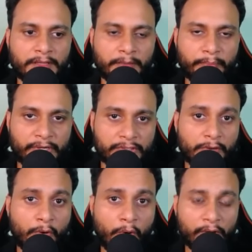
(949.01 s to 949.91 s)
But the
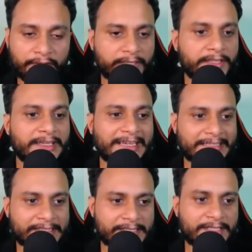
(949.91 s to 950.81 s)
already
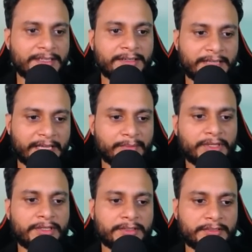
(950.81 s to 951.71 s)
existing
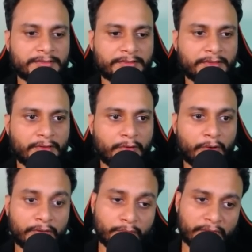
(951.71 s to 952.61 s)
diameter
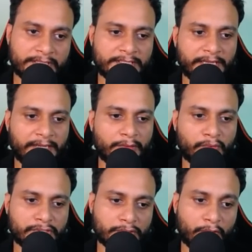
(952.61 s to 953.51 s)
on one side
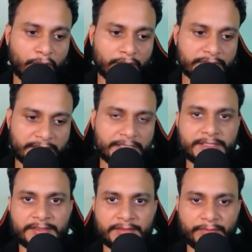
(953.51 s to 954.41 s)
was
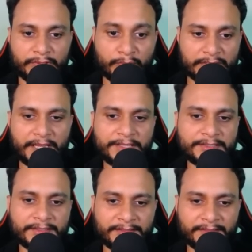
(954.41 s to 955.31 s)
6, which was
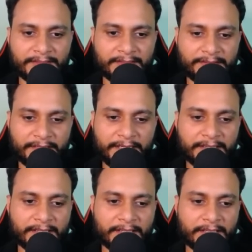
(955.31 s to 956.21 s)
larger, right?
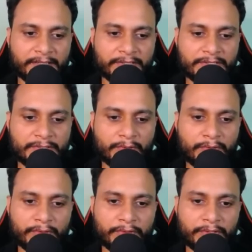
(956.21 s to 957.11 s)

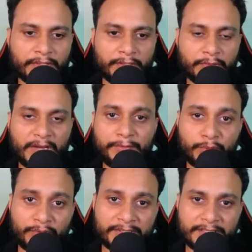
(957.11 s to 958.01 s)
So you have to
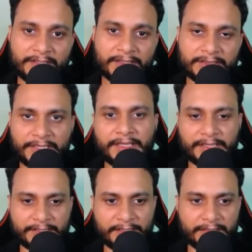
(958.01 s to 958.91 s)
consider three
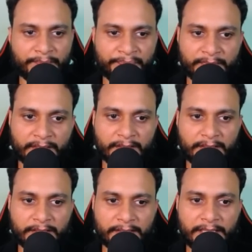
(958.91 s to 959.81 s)
cases.
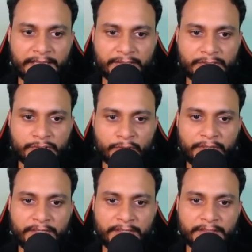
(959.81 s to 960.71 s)
Like the
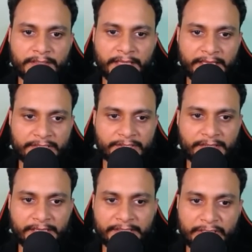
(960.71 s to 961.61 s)
joined edge,
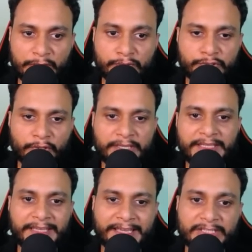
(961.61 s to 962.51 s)
like the new
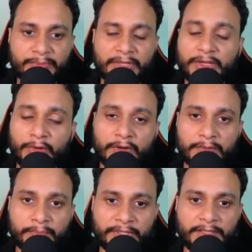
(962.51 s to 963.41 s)
joining edge may
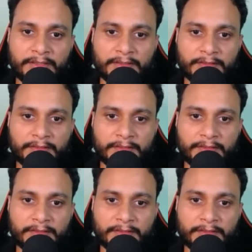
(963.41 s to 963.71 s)
not be